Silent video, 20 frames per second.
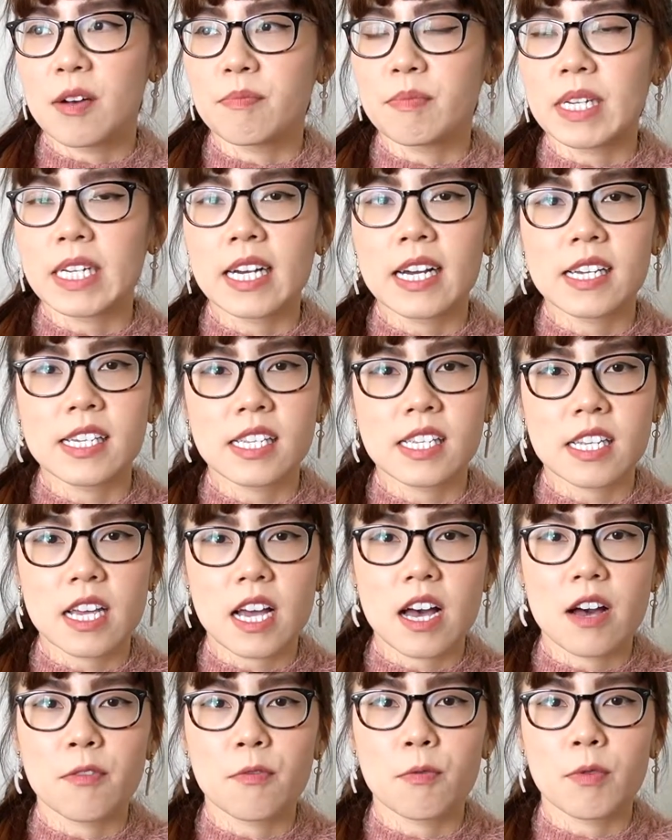because
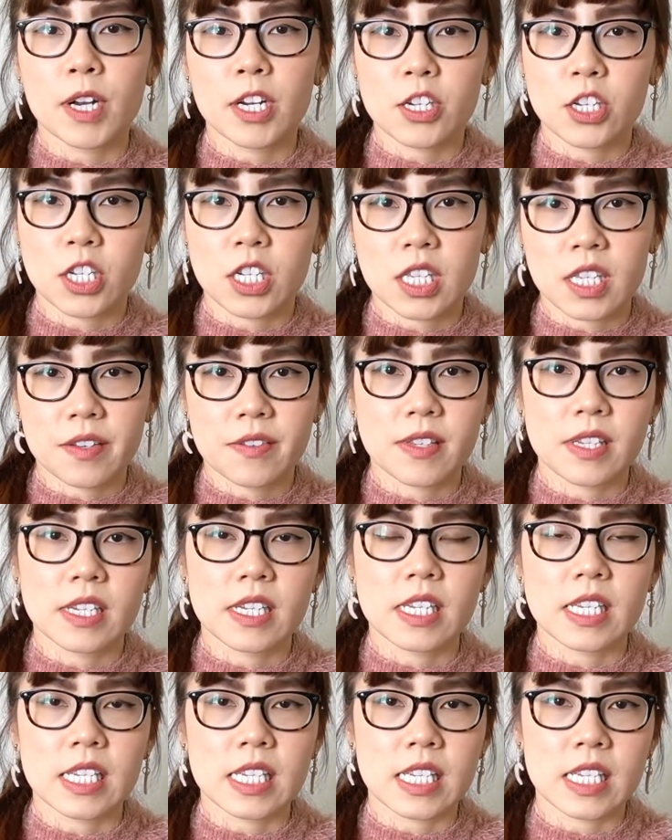where she lives in
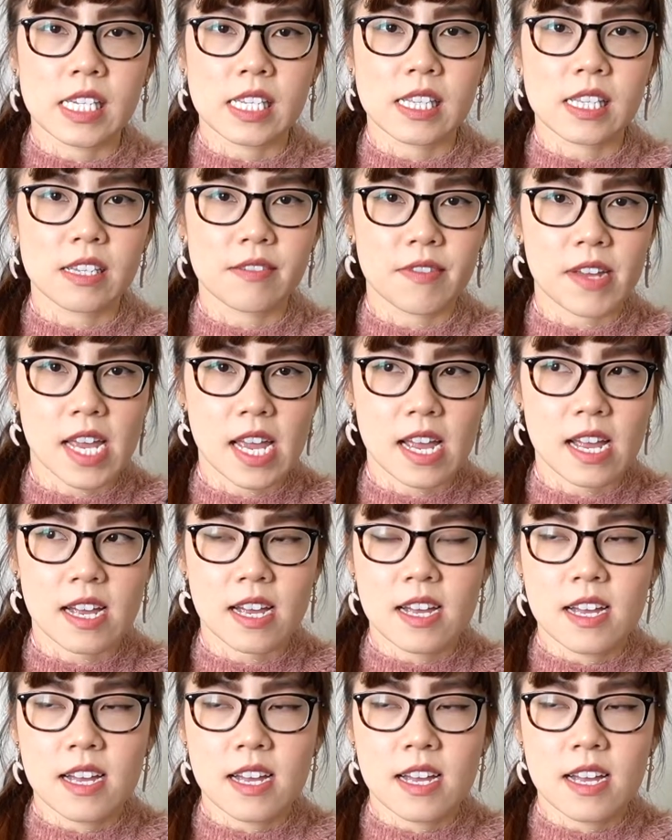assisted living,